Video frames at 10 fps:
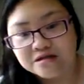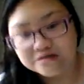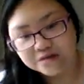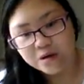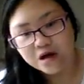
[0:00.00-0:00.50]

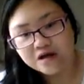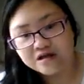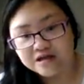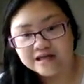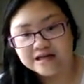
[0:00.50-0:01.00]
so all the
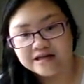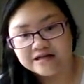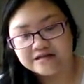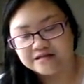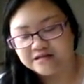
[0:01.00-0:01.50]

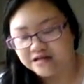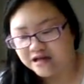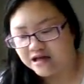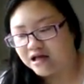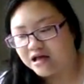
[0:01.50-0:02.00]
kids,
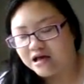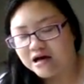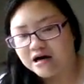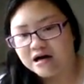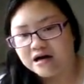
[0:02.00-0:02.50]

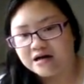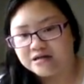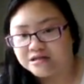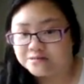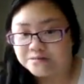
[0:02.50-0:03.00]

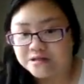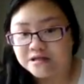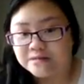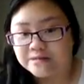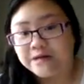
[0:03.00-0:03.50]
just
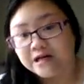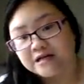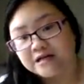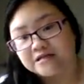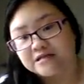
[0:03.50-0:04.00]
me, my
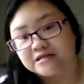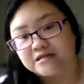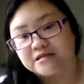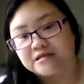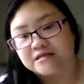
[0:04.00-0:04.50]

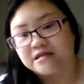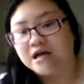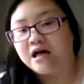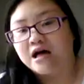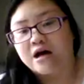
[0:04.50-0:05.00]
cousins,
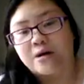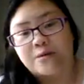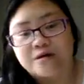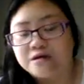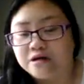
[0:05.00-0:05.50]

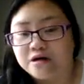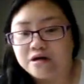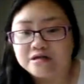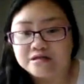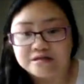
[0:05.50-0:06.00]
would
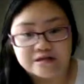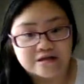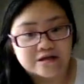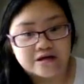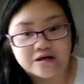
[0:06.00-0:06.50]
all sit
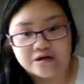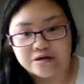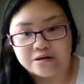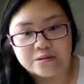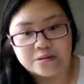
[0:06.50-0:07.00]

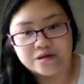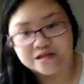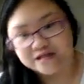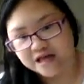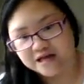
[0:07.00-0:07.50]
or
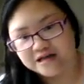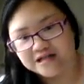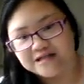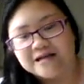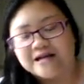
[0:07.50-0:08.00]
stand
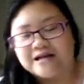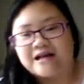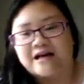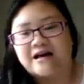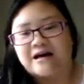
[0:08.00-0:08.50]

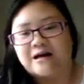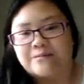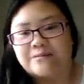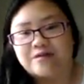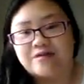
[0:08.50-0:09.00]
on